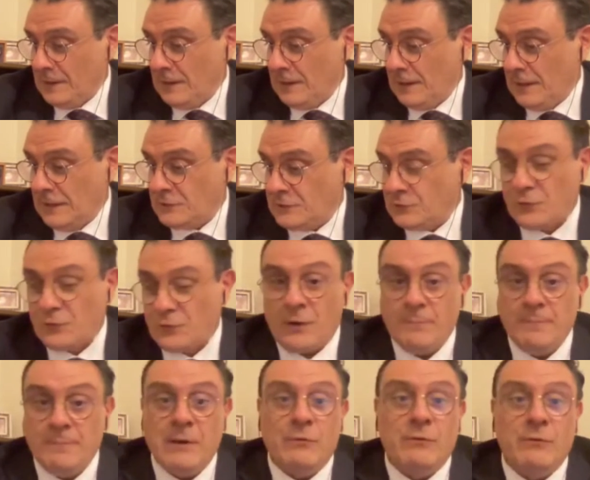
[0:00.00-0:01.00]
And so there
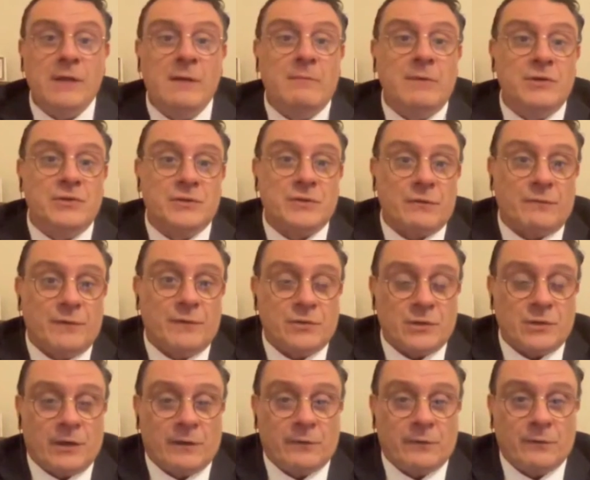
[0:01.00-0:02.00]
are mirror images of
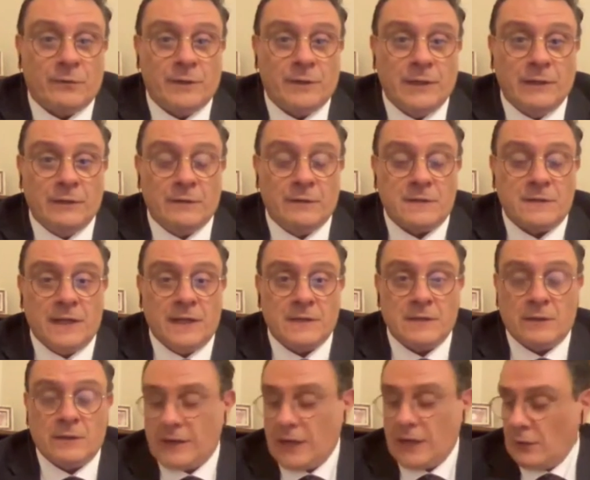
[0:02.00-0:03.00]
each other, in a
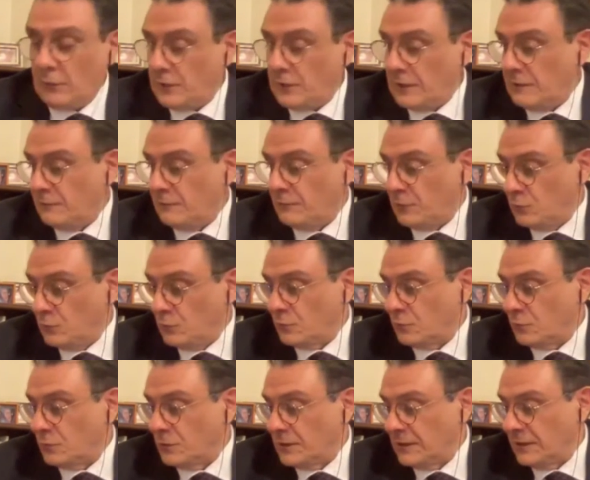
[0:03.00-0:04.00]
sense, of how they
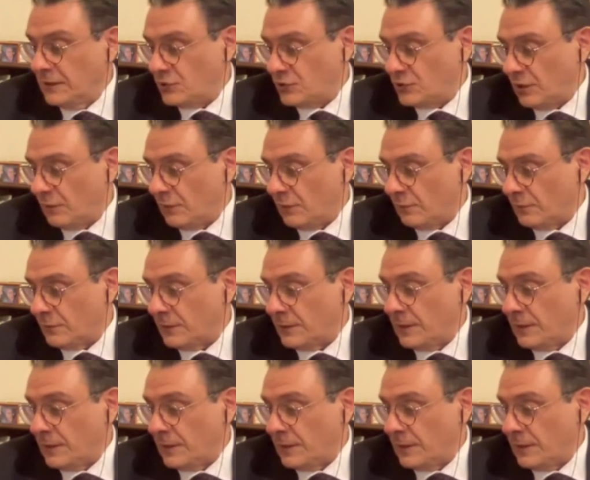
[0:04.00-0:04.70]
view each other,